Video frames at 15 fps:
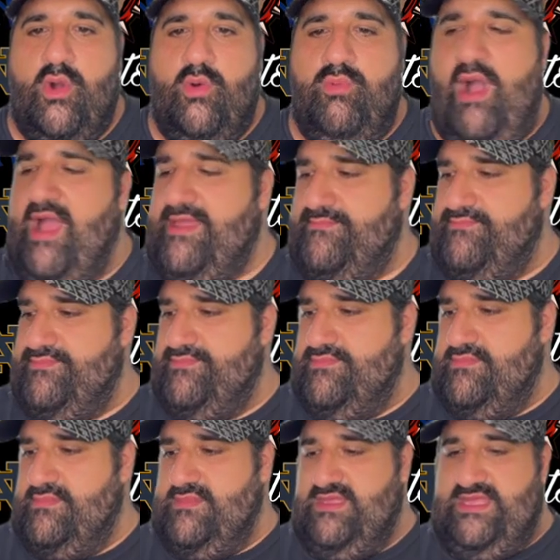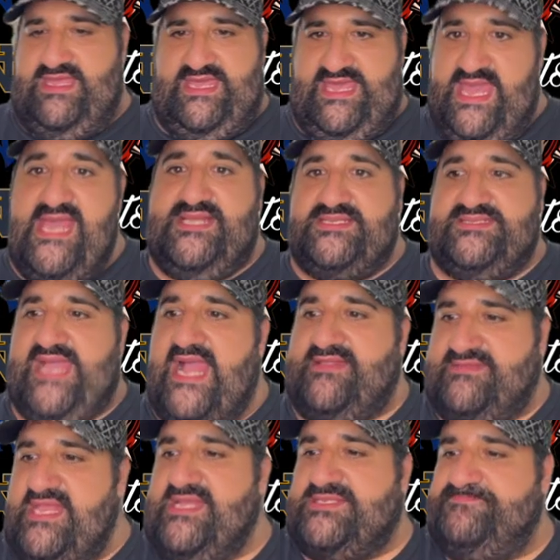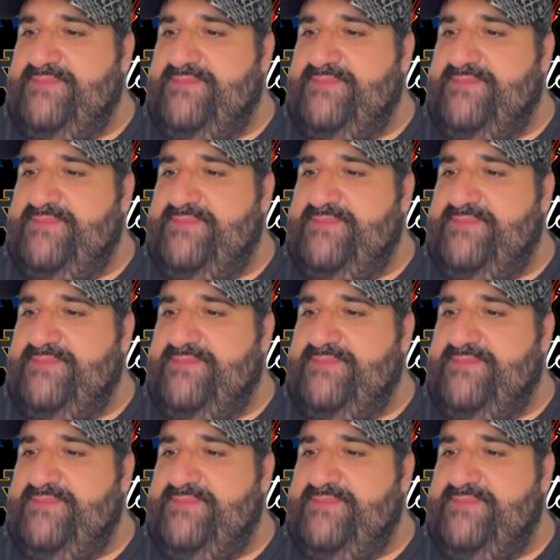what he said this